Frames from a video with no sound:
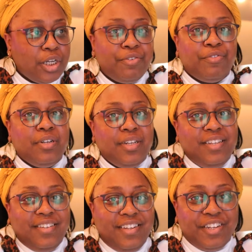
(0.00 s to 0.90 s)

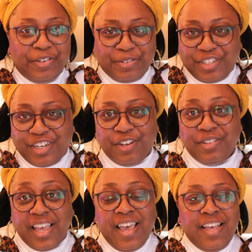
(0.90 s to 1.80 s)
different clothes, you
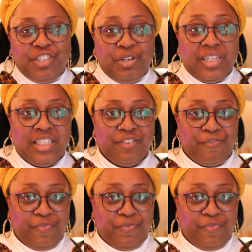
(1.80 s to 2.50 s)
know, so you can,